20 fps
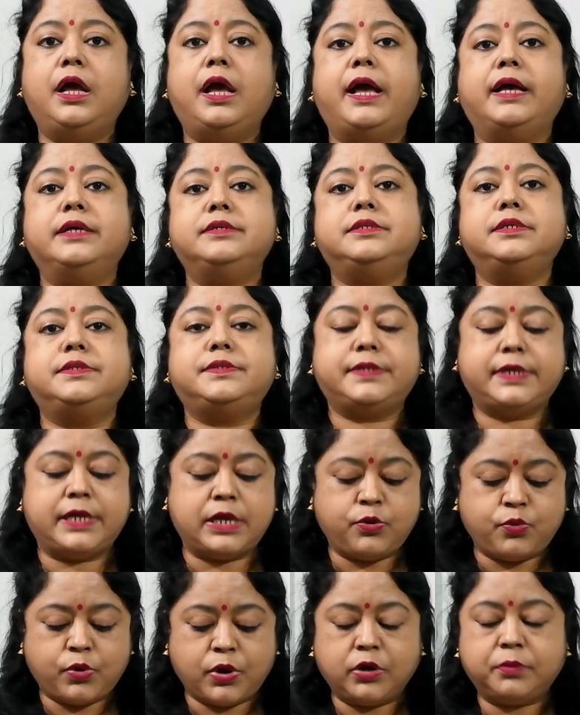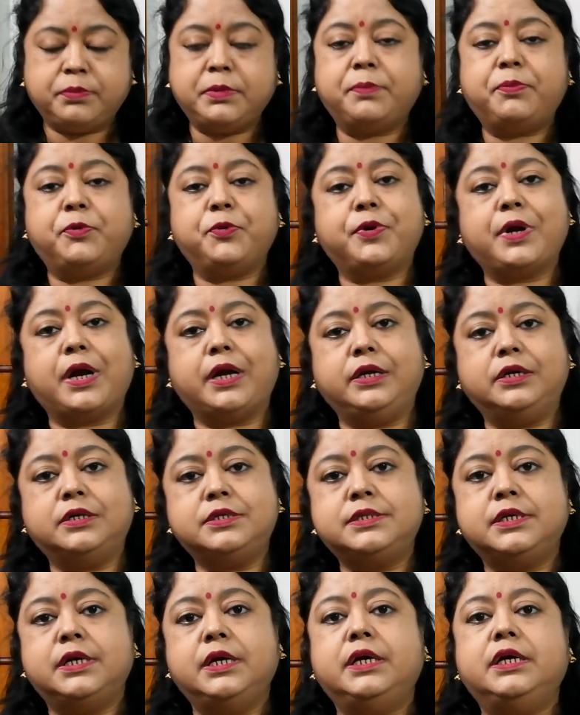as the cell wall of the
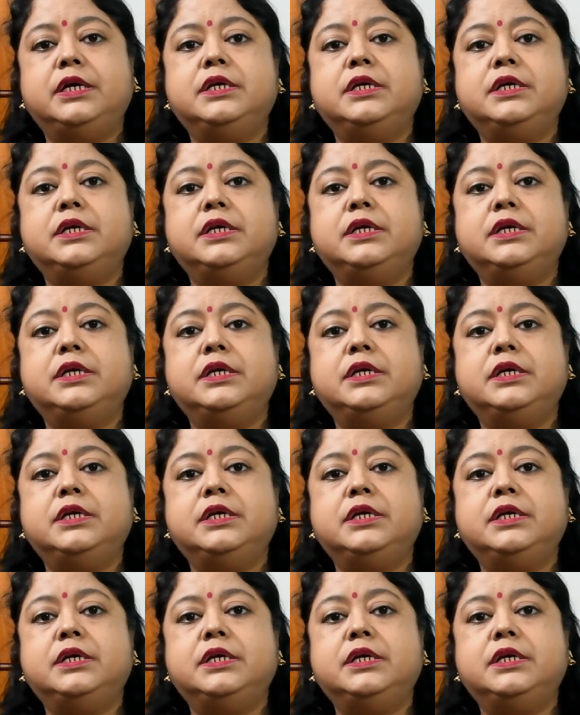prokaryotes